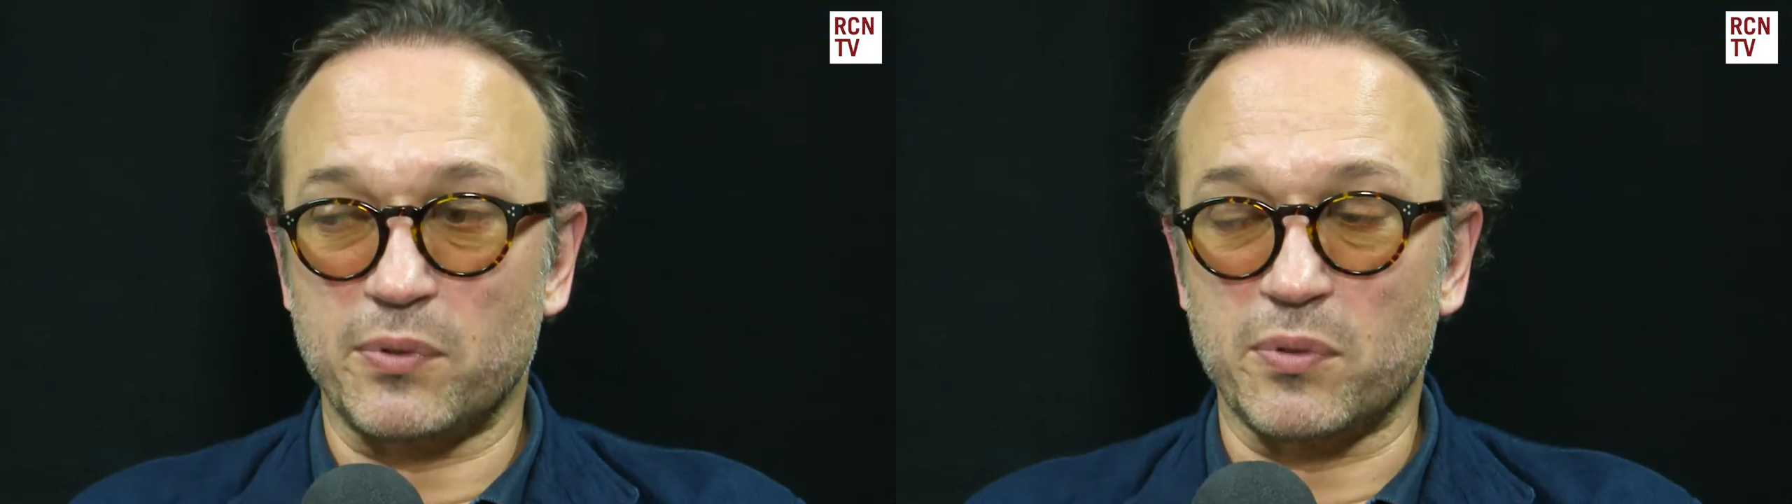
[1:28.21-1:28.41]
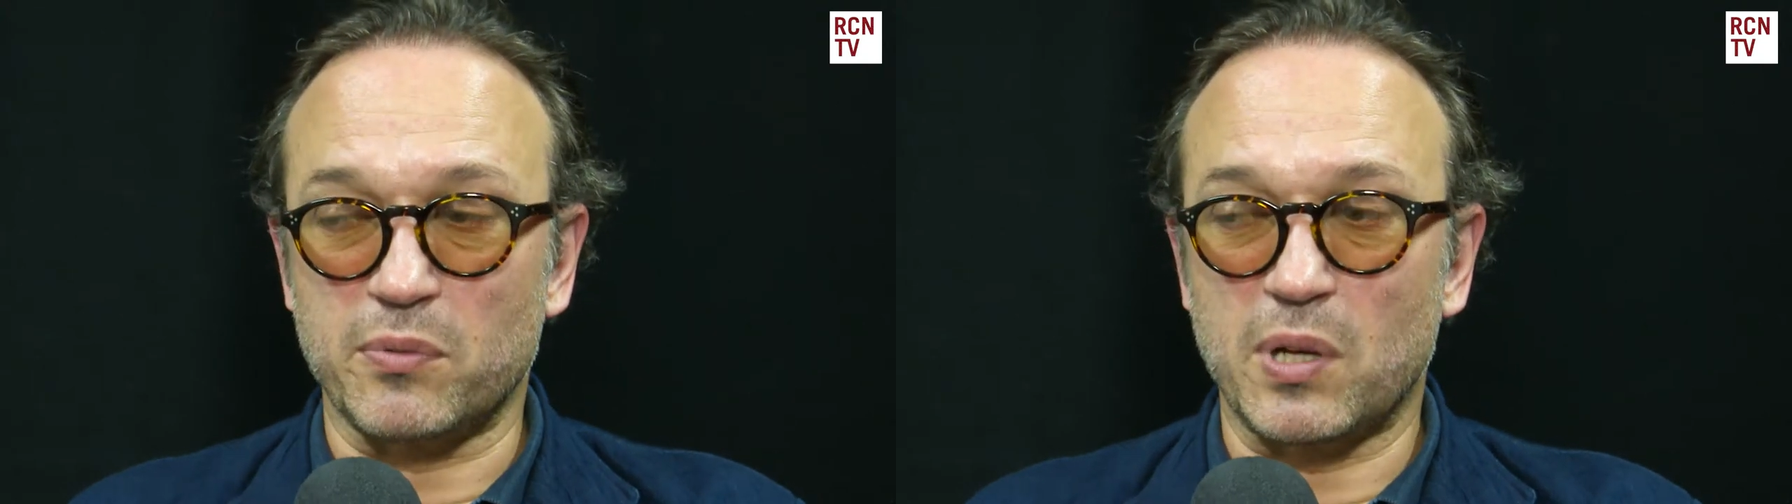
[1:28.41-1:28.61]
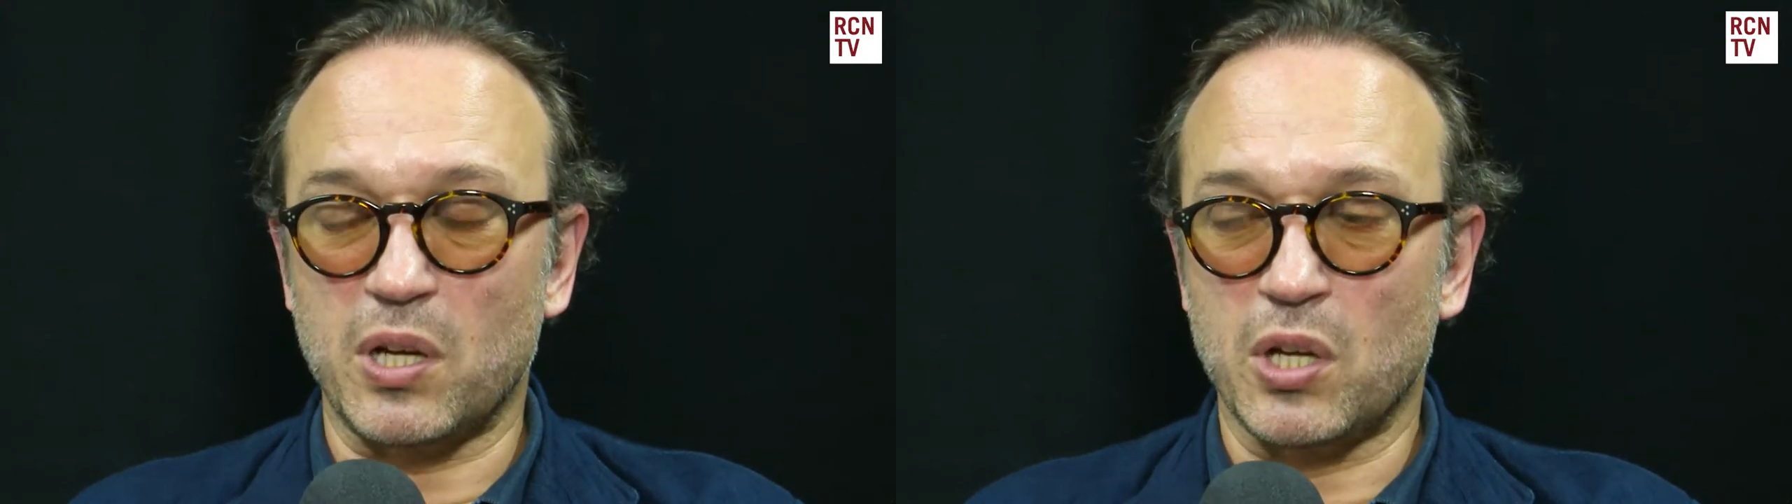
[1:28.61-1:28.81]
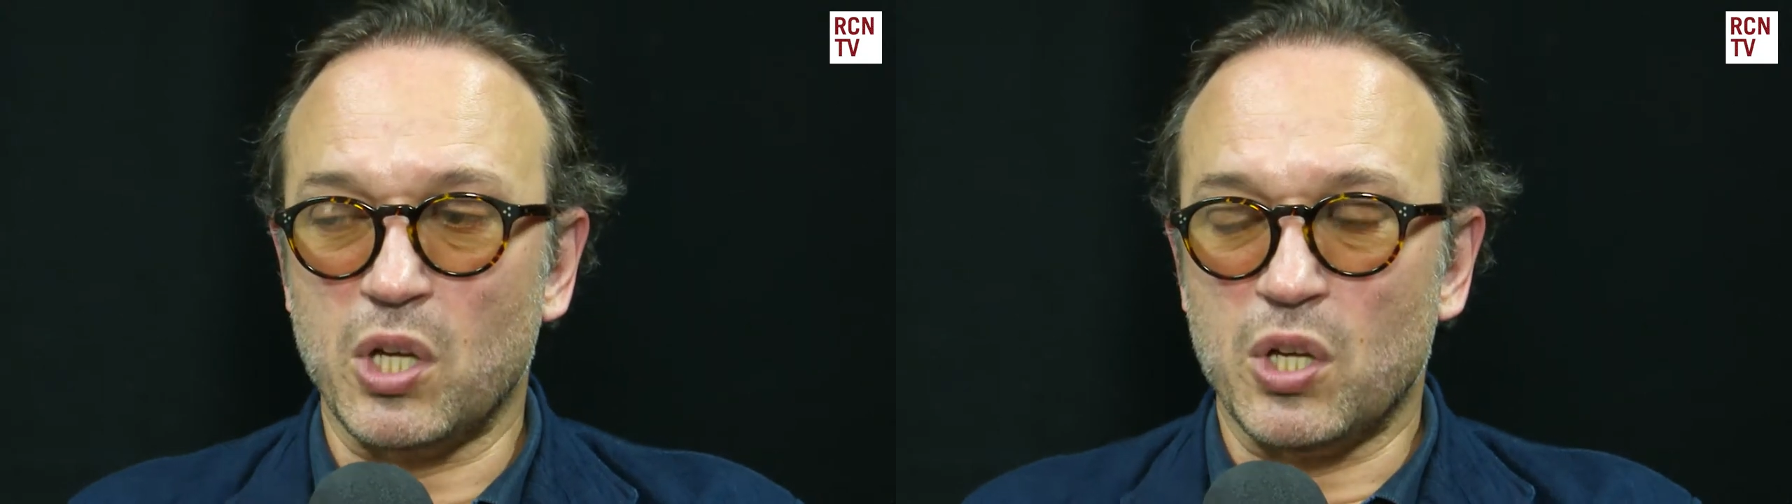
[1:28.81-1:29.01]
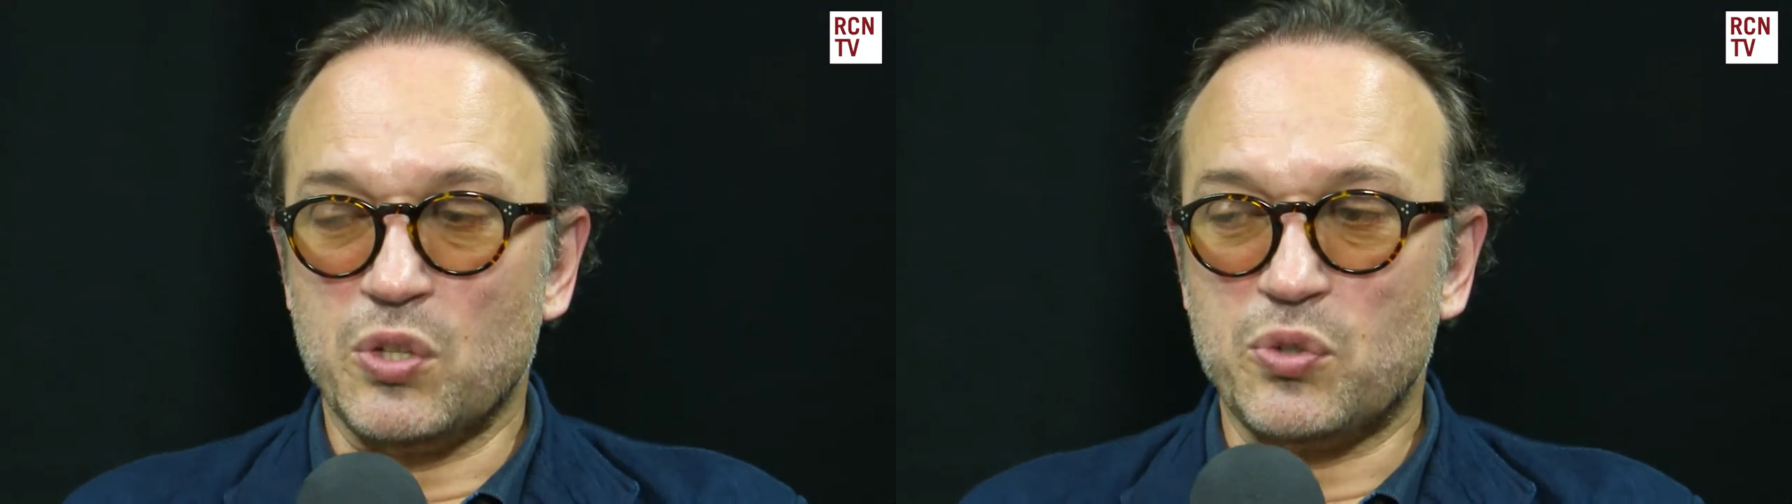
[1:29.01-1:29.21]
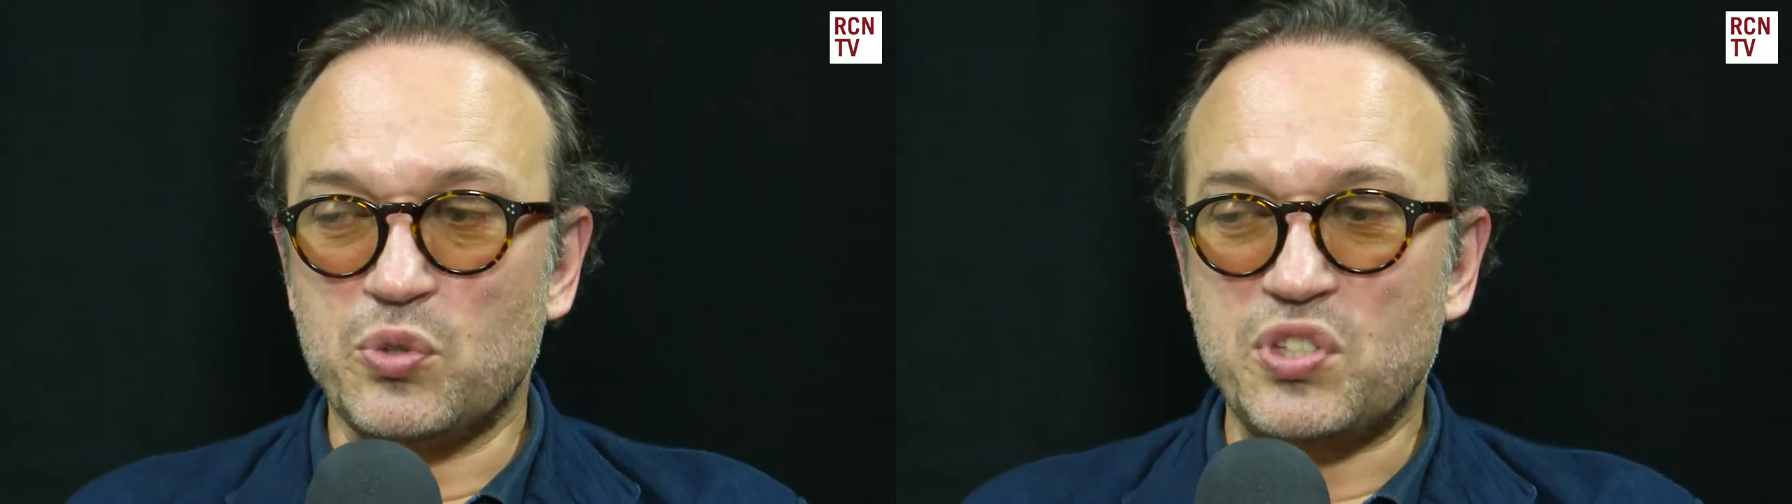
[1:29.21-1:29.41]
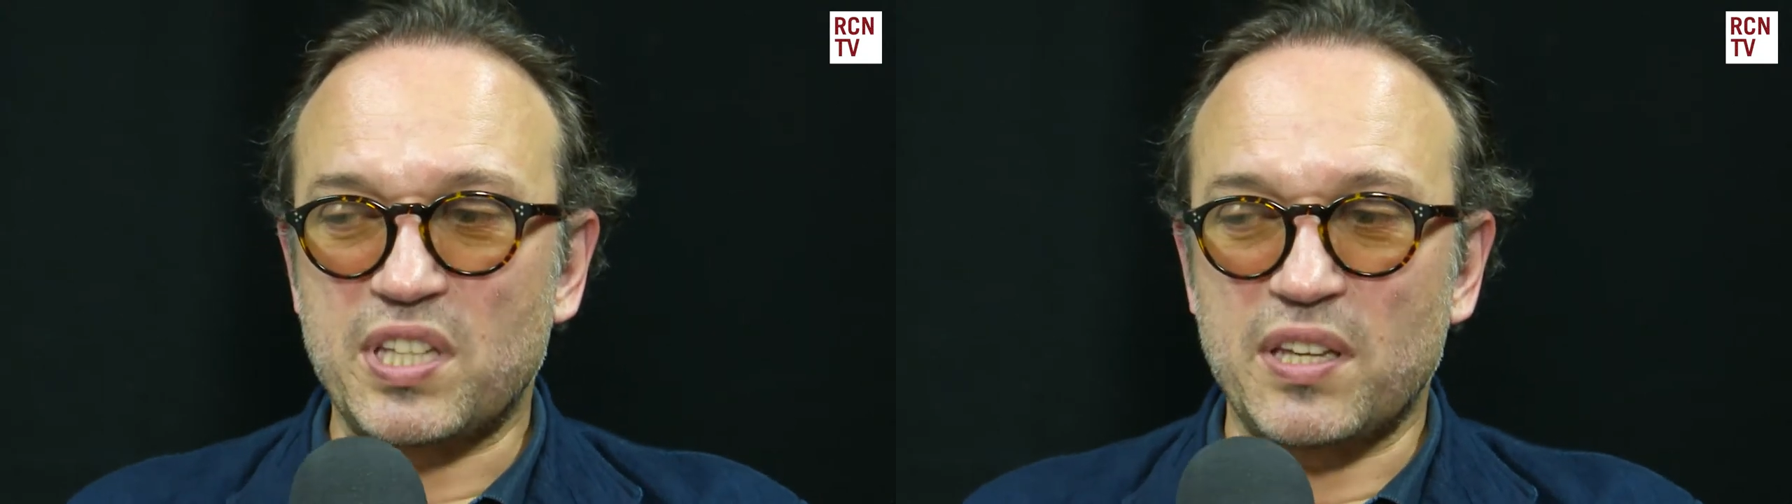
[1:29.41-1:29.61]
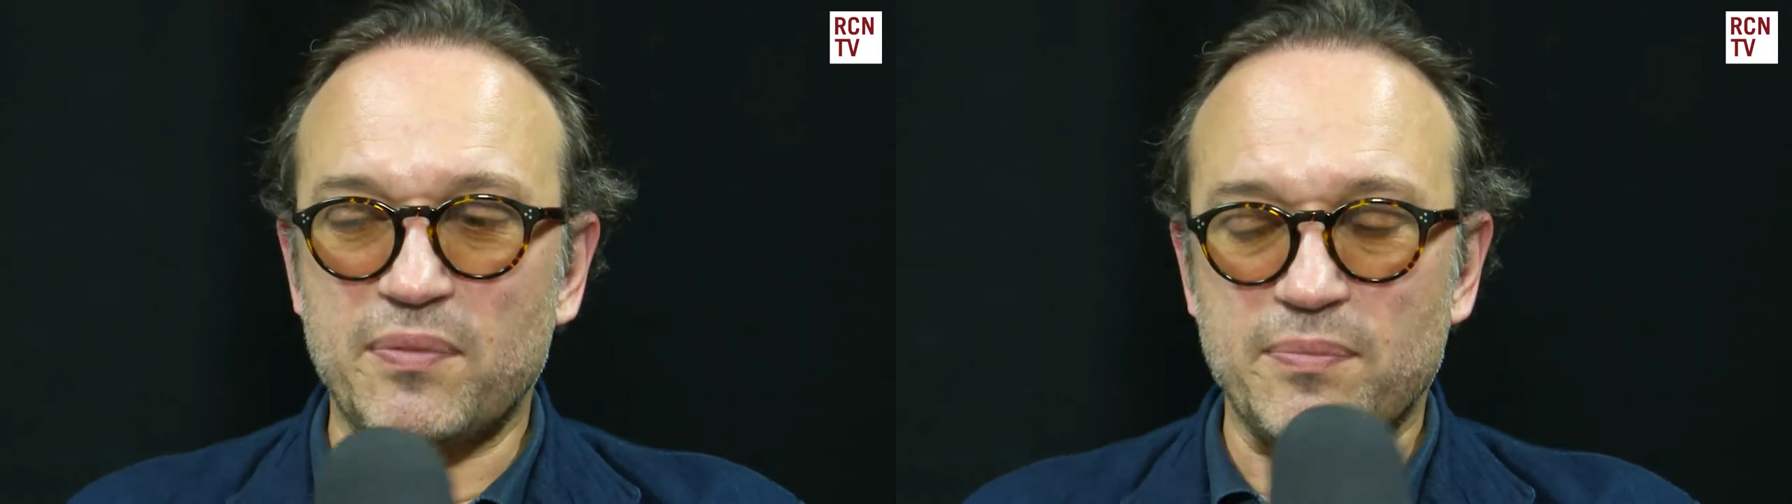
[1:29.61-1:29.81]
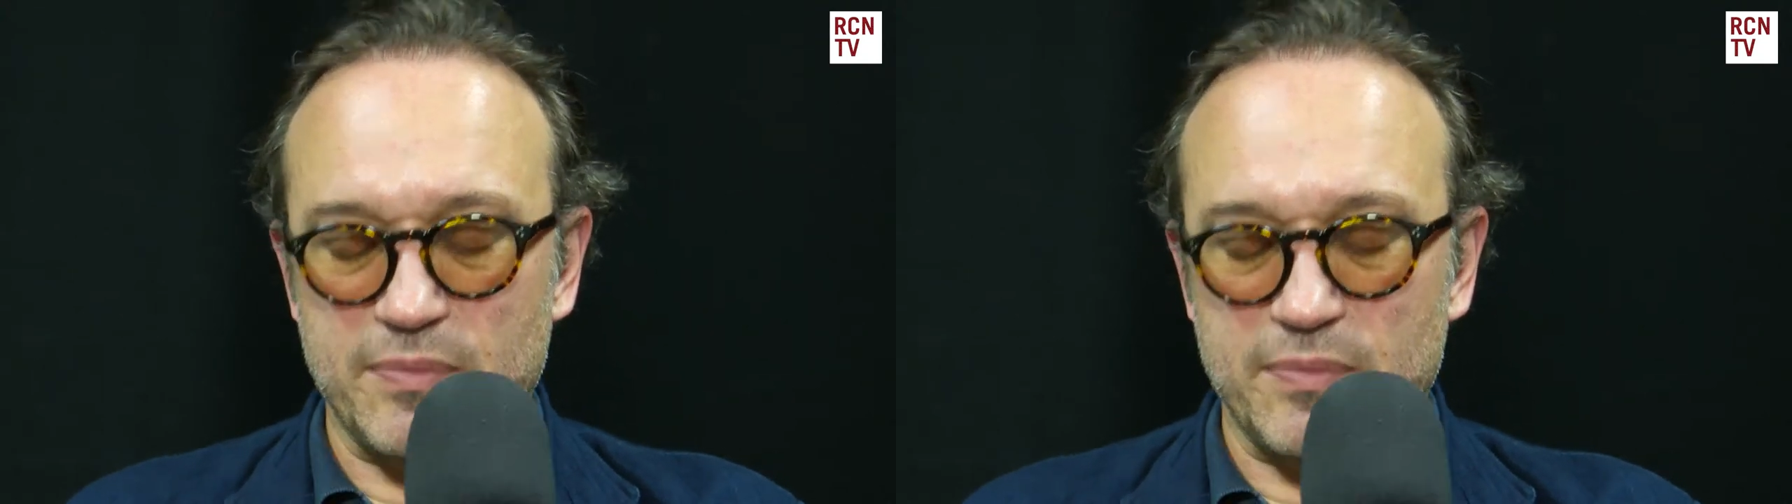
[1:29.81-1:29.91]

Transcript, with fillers: to uh, to stay